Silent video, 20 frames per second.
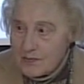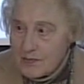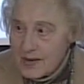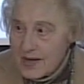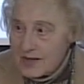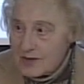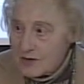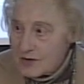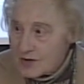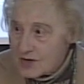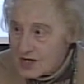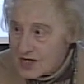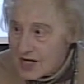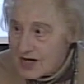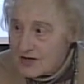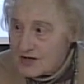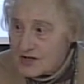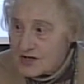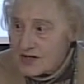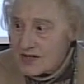paid no
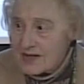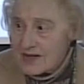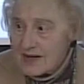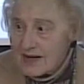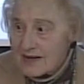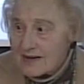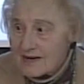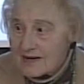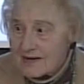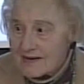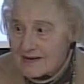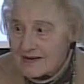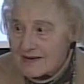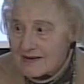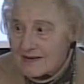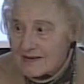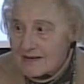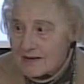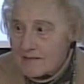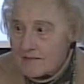attention and
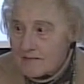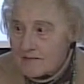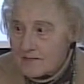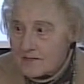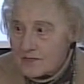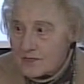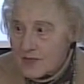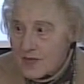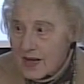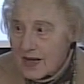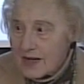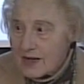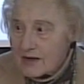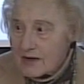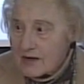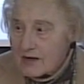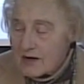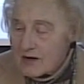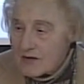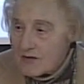uh,
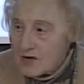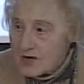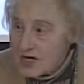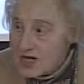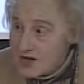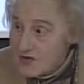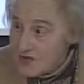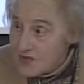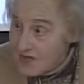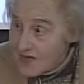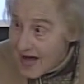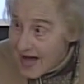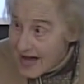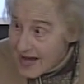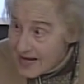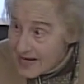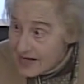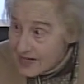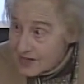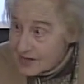and
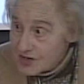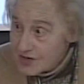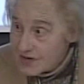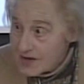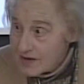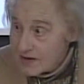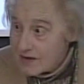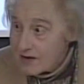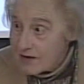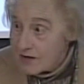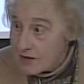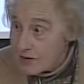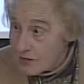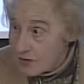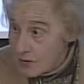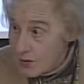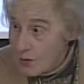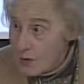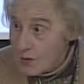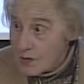defied the, the
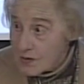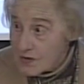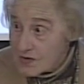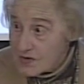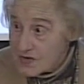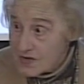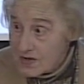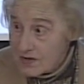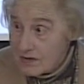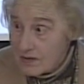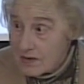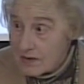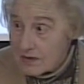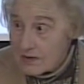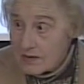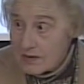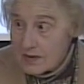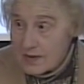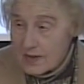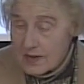rules, you know.